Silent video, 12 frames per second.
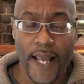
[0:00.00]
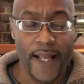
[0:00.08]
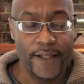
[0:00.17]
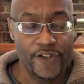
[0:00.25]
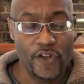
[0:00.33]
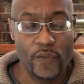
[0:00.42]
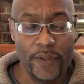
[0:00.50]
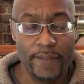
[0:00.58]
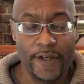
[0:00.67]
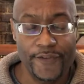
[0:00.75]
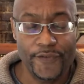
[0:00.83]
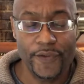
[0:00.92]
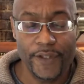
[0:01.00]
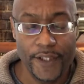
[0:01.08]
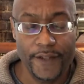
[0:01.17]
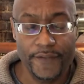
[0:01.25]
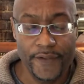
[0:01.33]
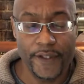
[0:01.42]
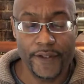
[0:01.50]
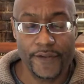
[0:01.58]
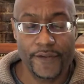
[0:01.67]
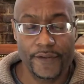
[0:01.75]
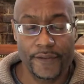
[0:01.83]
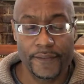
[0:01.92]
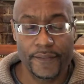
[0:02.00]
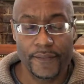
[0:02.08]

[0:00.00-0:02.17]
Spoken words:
And so we must forgive this.